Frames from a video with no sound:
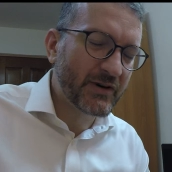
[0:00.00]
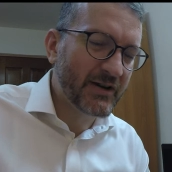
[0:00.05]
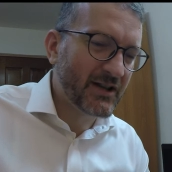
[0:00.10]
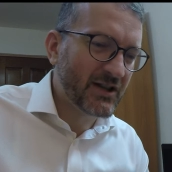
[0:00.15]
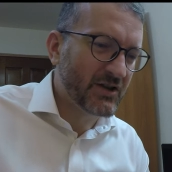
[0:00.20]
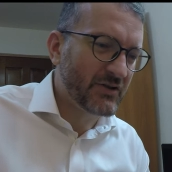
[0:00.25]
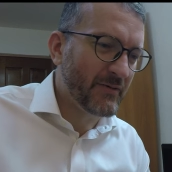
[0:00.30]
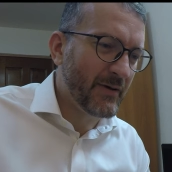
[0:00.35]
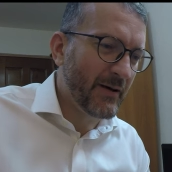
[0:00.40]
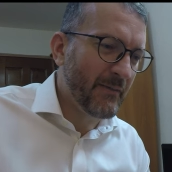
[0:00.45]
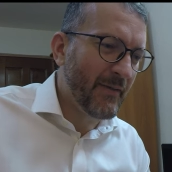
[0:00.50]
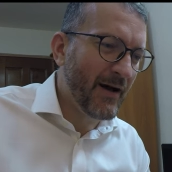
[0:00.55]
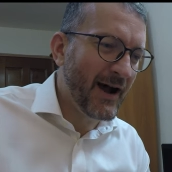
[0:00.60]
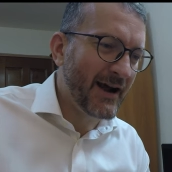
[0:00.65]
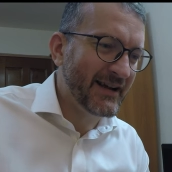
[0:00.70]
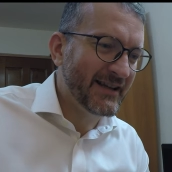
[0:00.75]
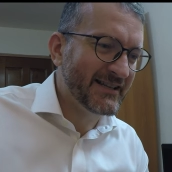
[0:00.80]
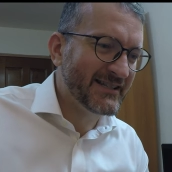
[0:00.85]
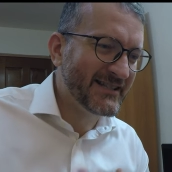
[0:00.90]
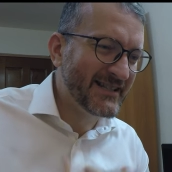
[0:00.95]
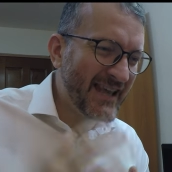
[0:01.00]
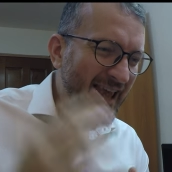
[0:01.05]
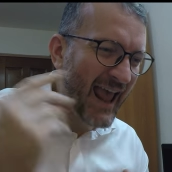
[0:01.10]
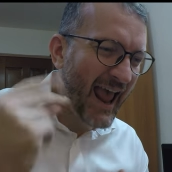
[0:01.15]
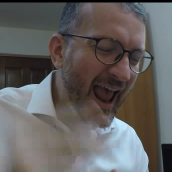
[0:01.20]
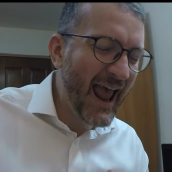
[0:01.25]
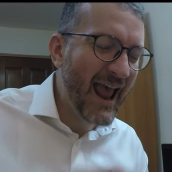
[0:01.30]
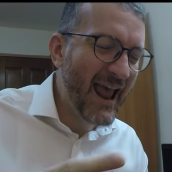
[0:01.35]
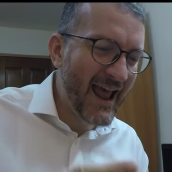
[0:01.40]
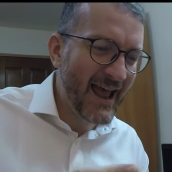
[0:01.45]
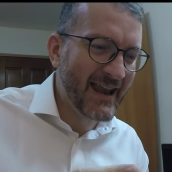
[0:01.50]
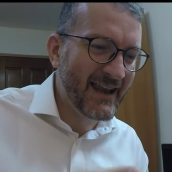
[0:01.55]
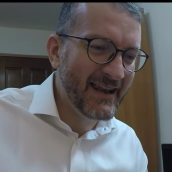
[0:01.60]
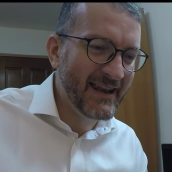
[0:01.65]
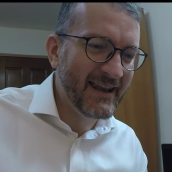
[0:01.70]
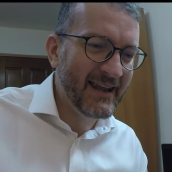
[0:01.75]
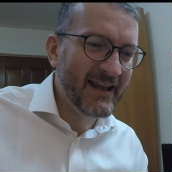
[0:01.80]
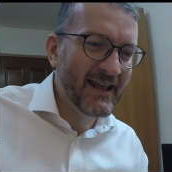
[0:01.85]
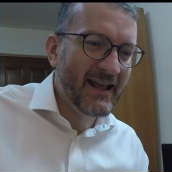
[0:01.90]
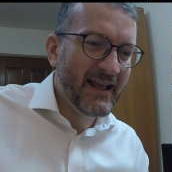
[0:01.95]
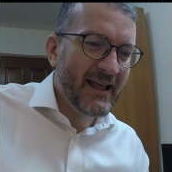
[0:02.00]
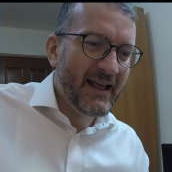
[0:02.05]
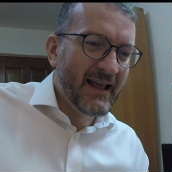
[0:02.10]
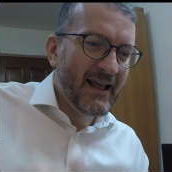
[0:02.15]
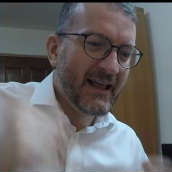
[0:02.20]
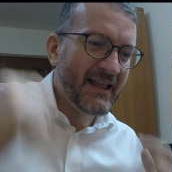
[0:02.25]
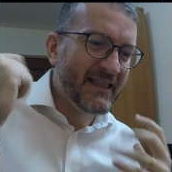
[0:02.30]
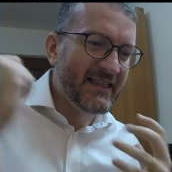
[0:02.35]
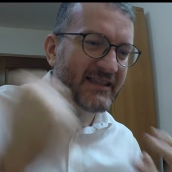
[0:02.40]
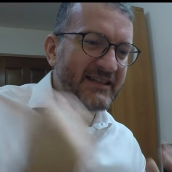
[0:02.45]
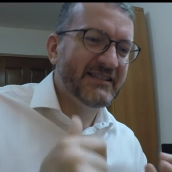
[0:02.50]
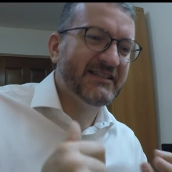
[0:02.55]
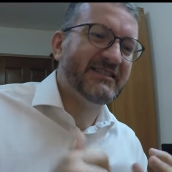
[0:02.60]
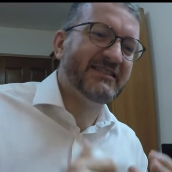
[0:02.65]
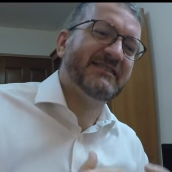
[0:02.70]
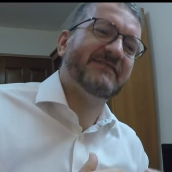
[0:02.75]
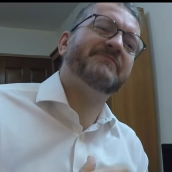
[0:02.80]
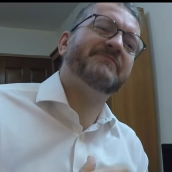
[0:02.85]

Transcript: through my mind is, can this